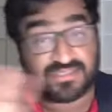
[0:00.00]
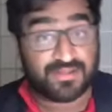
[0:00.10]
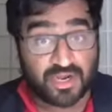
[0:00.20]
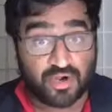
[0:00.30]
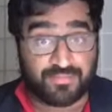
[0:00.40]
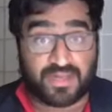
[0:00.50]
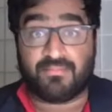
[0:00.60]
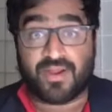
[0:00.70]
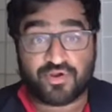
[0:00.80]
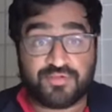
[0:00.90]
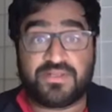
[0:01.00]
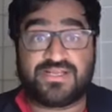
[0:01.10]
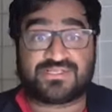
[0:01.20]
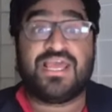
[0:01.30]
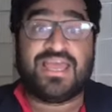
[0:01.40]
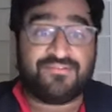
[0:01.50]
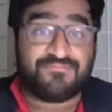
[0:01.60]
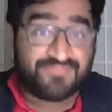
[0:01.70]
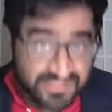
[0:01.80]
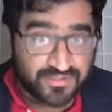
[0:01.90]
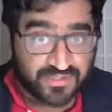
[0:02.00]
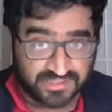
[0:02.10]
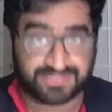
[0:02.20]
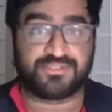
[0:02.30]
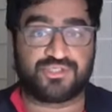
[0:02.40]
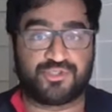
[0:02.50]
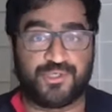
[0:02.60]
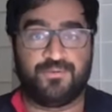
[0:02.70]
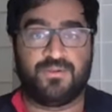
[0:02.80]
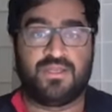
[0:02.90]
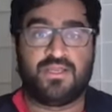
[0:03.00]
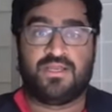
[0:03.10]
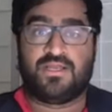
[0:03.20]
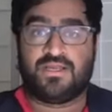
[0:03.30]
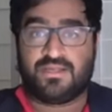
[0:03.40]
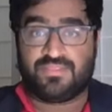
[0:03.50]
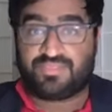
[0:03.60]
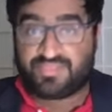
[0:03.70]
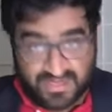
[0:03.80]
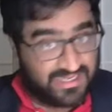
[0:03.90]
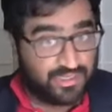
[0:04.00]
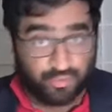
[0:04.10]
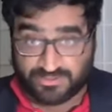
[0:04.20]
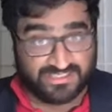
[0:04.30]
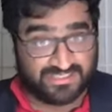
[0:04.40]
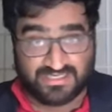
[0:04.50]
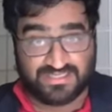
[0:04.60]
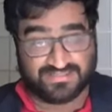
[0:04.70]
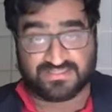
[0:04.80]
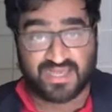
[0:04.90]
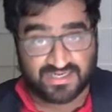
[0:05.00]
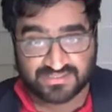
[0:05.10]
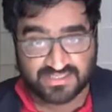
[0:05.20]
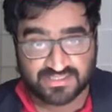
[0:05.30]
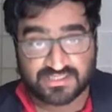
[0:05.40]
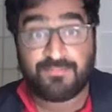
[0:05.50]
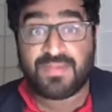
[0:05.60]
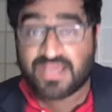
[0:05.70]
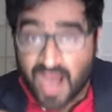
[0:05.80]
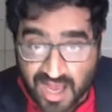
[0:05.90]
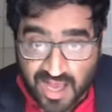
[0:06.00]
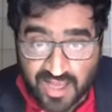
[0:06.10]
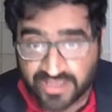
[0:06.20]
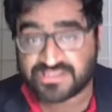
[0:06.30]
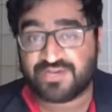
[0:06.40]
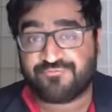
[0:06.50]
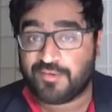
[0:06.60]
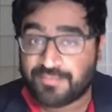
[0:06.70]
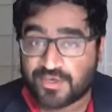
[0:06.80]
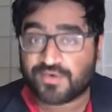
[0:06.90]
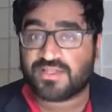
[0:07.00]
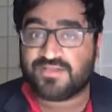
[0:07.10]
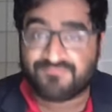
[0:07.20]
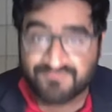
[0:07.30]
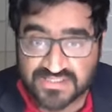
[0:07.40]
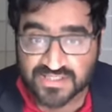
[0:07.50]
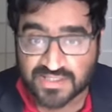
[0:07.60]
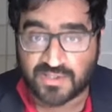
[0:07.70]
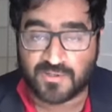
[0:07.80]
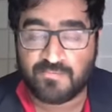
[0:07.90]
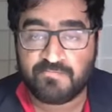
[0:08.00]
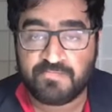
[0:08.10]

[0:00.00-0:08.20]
not my argument. My argument is if physicalism is true, then equal dignity does not exist. Because if we're purely physical,